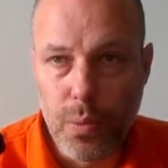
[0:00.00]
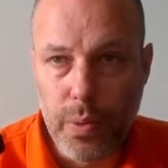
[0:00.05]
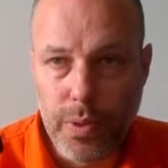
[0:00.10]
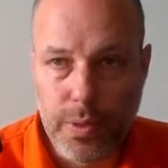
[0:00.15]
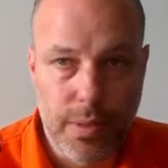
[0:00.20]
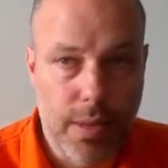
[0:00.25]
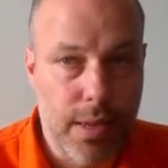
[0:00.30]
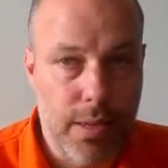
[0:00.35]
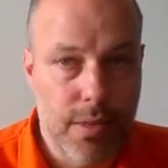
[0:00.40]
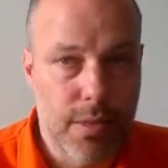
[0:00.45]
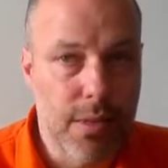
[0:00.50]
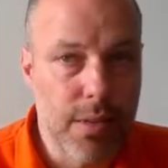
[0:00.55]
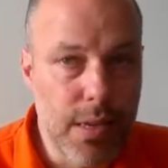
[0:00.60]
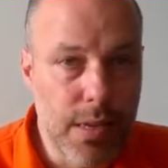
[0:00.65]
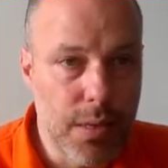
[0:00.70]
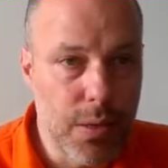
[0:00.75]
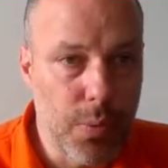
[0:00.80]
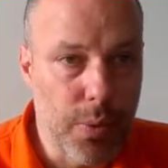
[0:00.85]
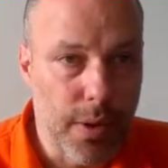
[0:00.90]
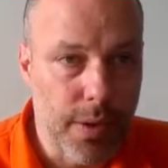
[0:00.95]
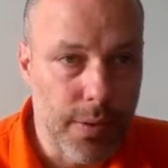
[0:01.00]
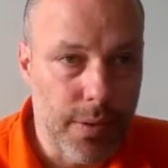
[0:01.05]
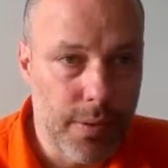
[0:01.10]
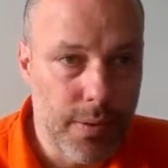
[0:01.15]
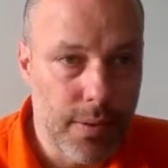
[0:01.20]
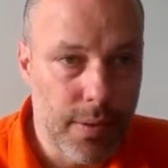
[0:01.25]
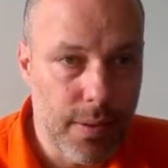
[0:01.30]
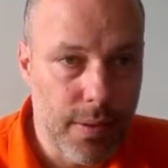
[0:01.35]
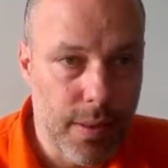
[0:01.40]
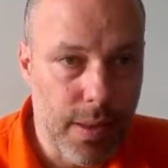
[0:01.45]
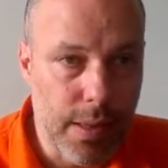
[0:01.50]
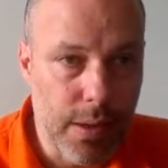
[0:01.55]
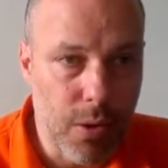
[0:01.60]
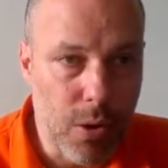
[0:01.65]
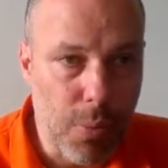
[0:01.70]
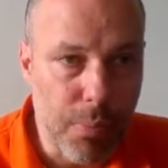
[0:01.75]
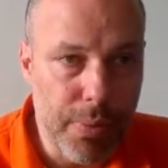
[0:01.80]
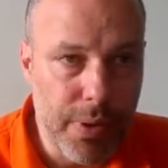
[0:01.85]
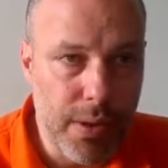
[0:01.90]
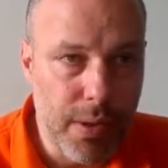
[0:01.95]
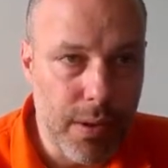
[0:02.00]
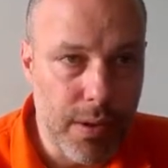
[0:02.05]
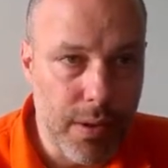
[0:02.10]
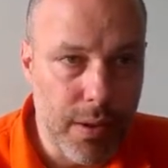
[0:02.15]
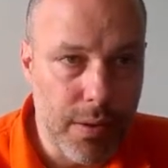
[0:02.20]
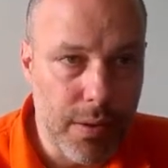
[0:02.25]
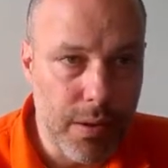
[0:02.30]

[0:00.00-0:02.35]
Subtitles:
That's an easy one. I'll copy the